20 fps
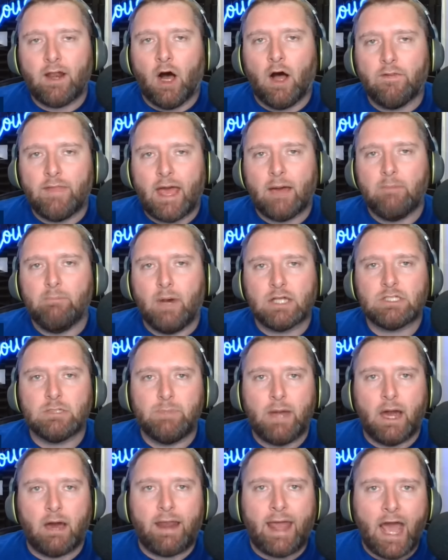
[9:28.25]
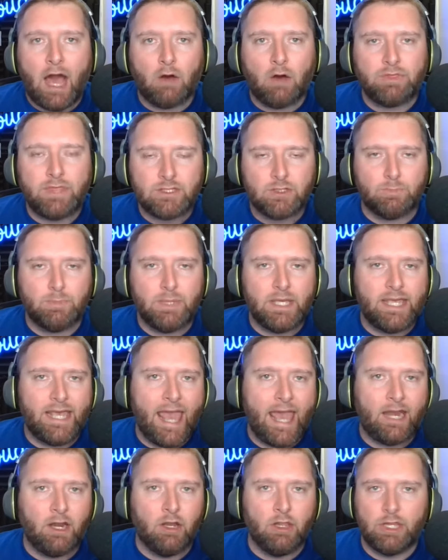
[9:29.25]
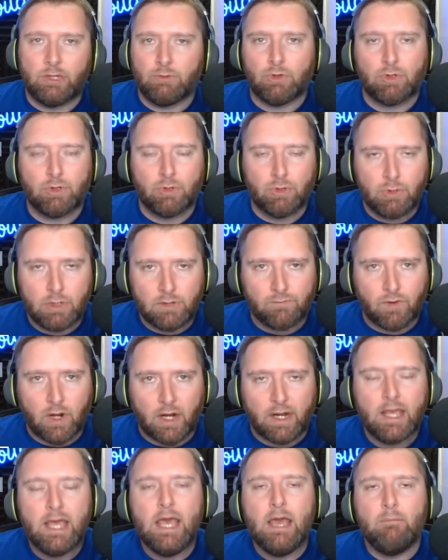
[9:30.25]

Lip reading: all that much about how things are being handled in the recruiting front.